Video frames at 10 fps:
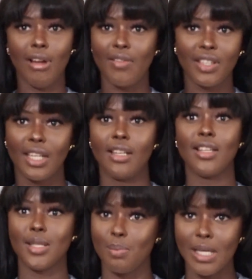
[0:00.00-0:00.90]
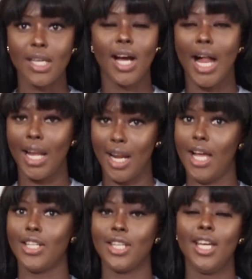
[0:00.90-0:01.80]
Everything is big and
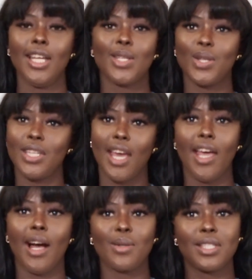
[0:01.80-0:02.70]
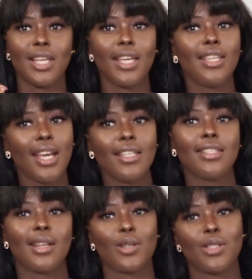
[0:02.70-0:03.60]
large. So yeah, I would say yes,
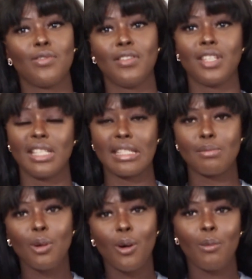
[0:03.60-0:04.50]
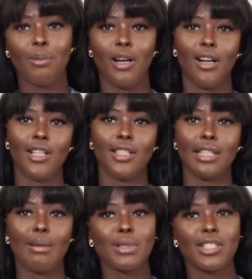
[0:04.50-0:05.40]
the cost of living is small, but
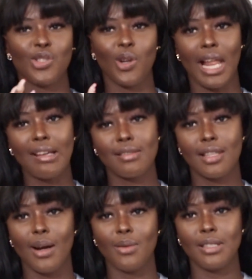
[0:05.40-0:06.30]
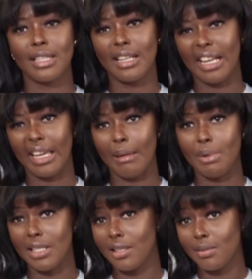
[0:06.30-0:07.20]
that means your lifestyle is kind of like a
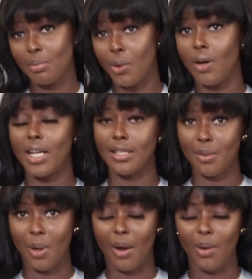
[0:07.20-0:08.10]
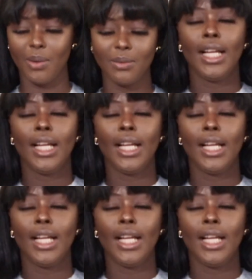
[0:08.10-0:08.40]
bit small as well.